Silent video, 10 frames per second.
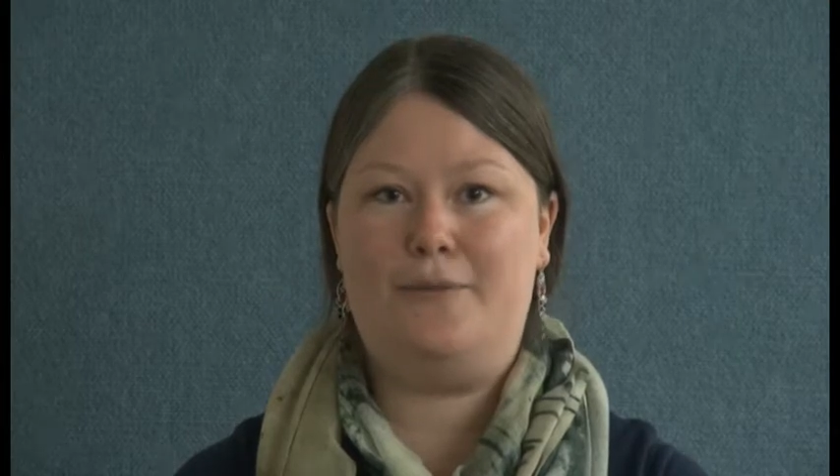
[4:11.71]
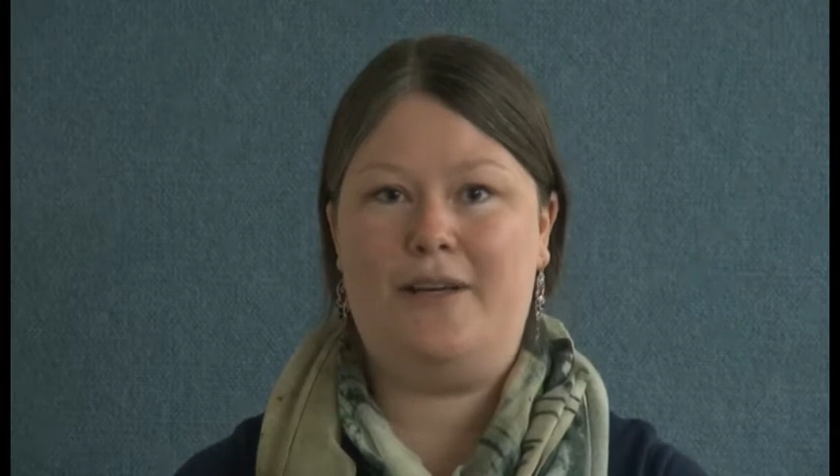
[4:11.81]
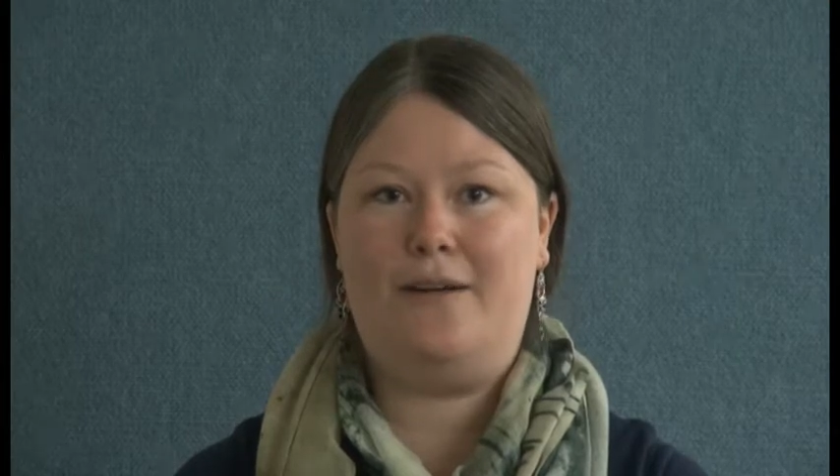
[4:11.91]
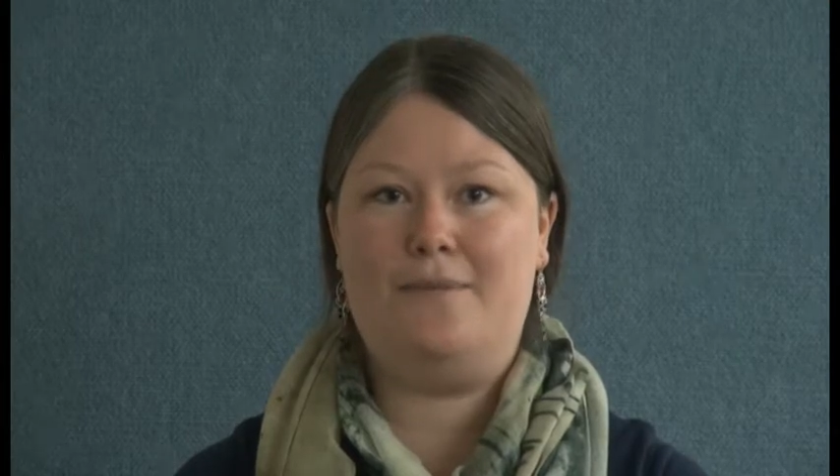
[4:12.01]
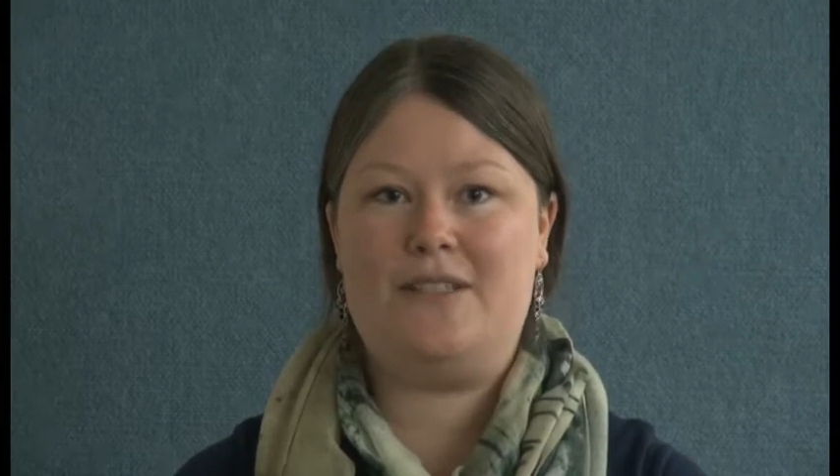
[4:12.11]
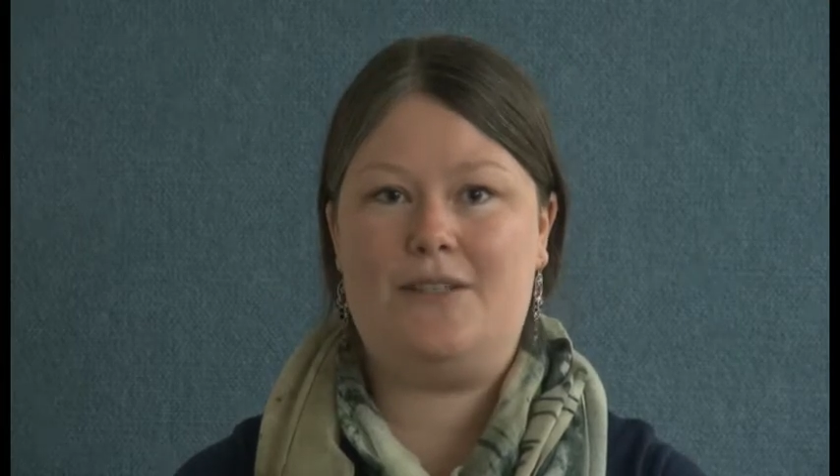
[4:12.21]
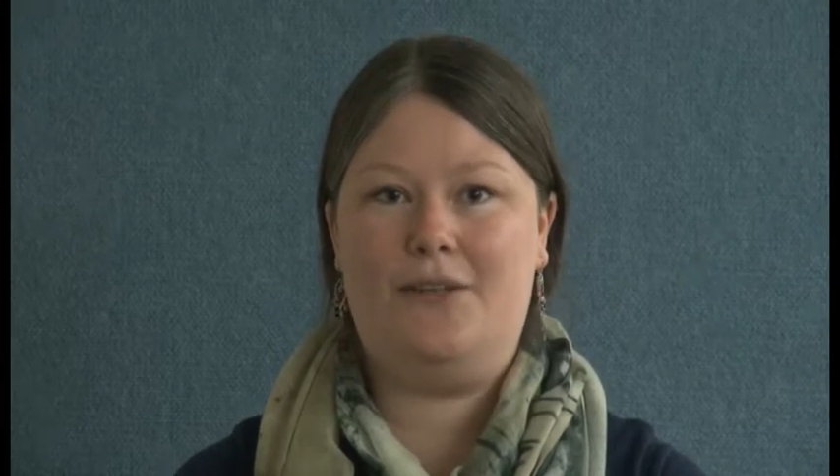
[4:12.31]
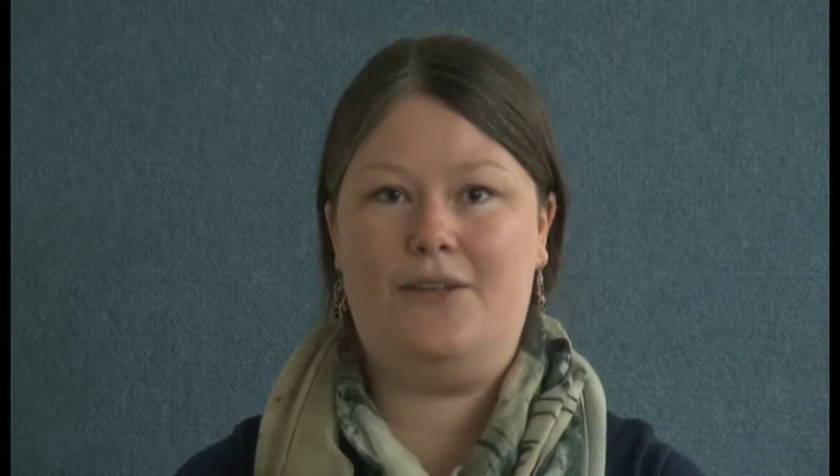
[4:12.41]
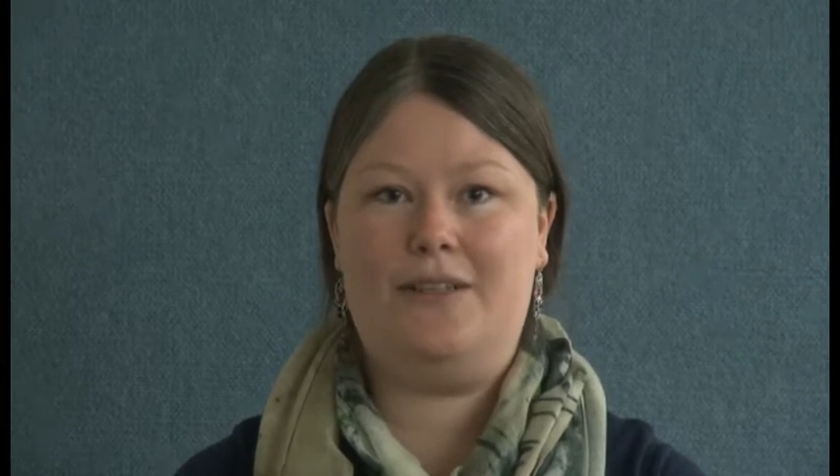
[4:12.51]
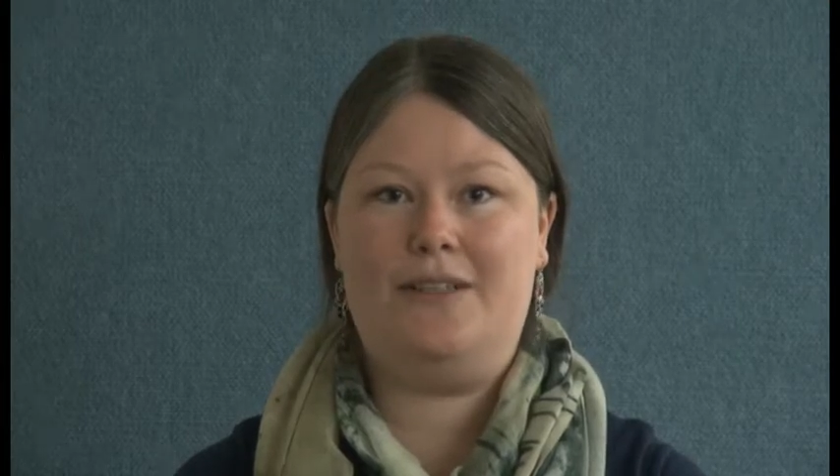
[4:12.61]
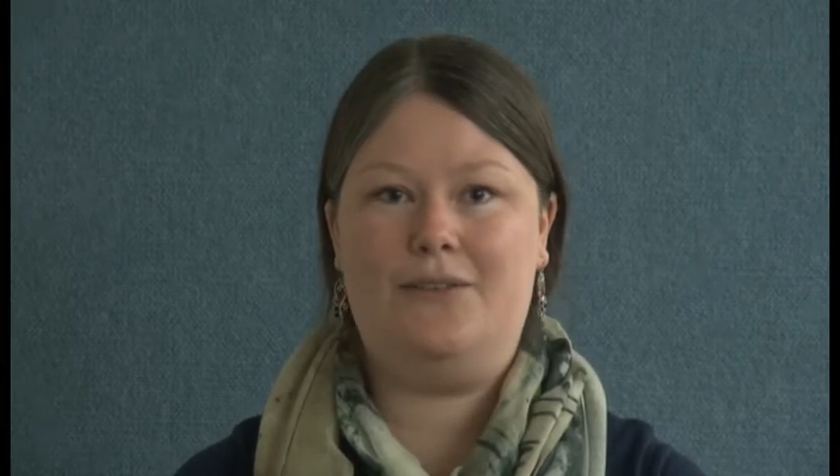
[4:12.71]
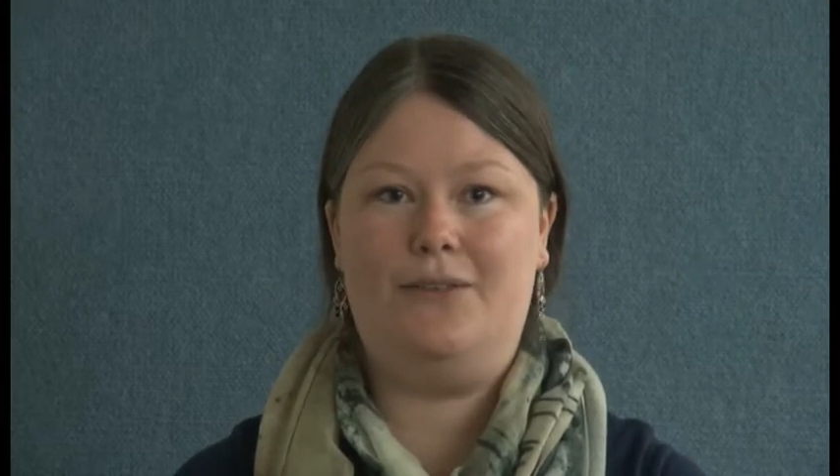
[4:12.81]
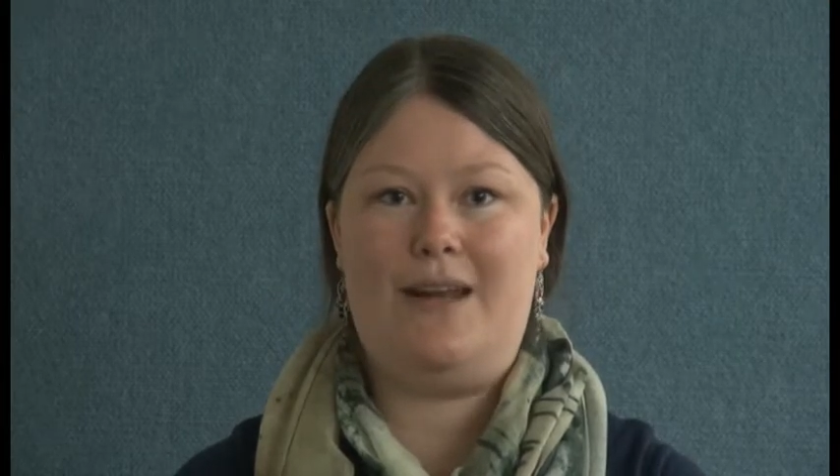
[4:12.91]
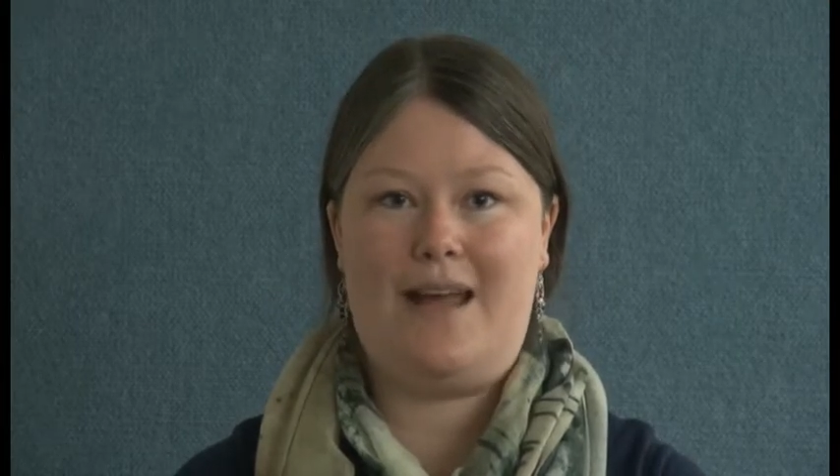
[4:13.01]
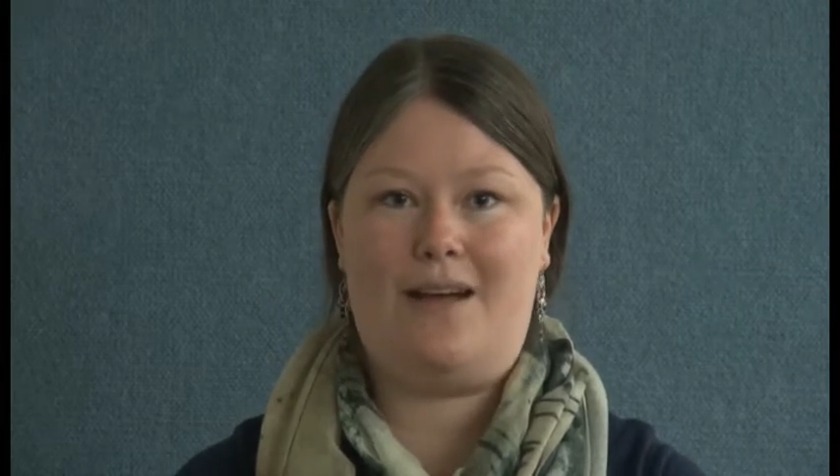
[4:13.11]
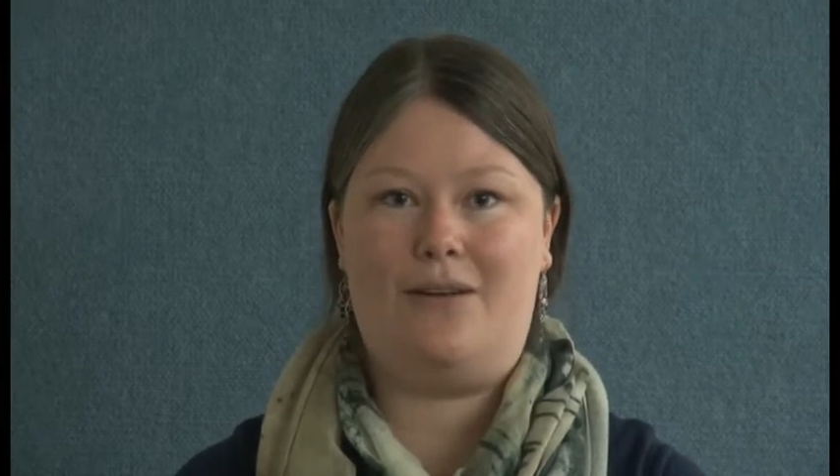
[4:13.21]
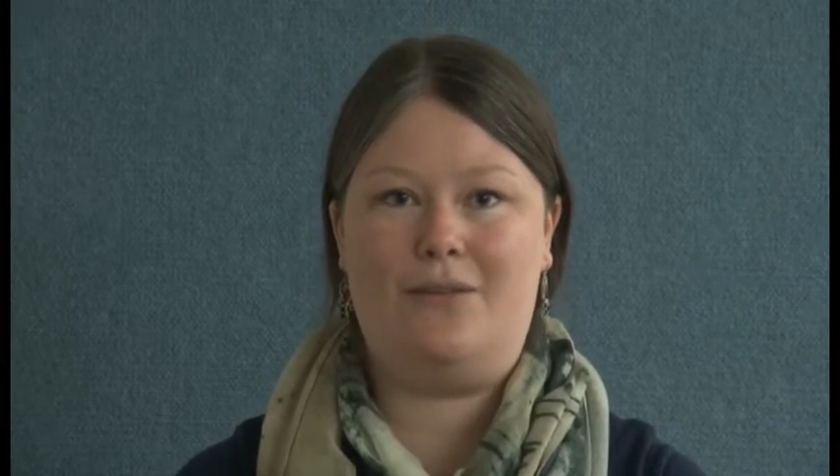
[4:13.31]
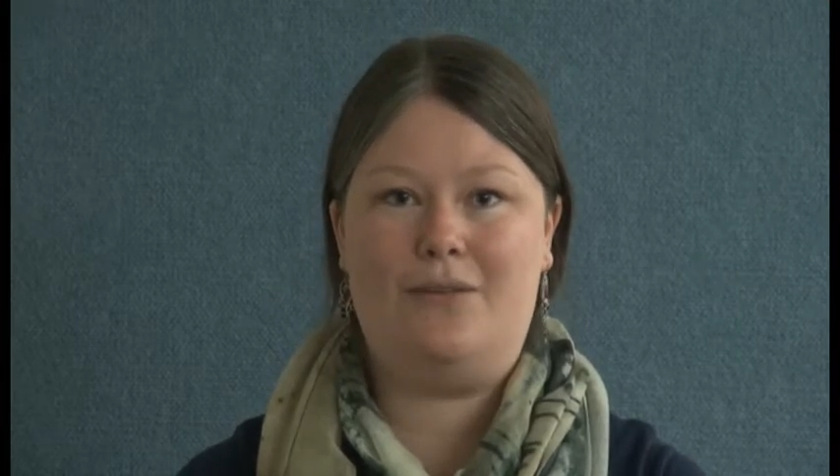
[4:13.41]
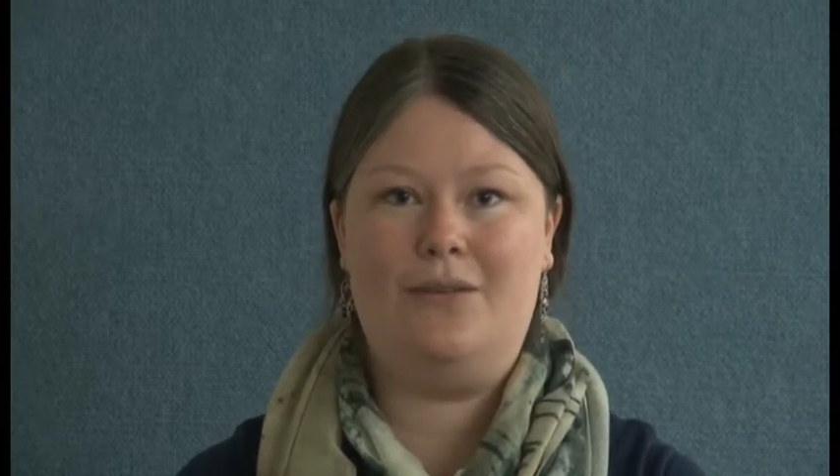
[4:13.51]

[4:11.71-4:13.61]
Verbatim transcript: become so critical now,